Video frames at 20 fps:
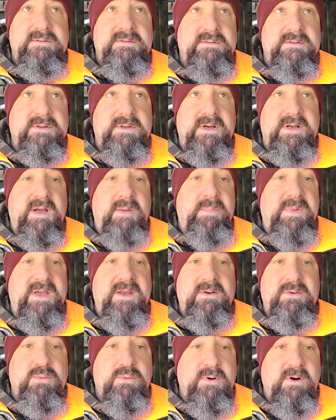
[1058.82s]
Look up
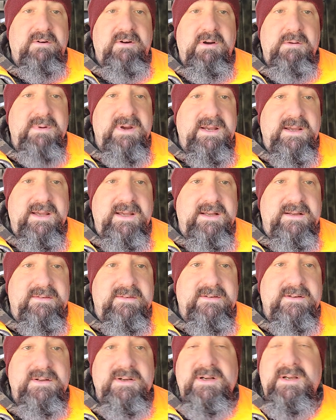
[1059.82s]
indoor growing
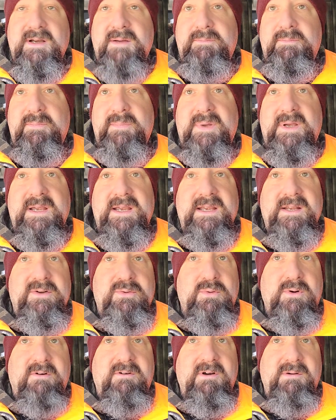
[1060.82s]
kits, look up
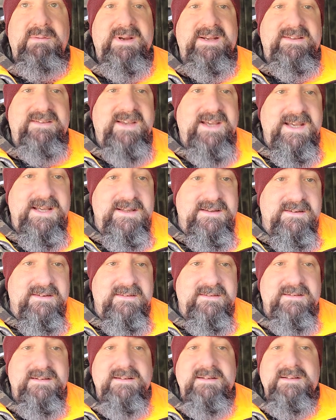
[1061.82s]
indoor growing tents,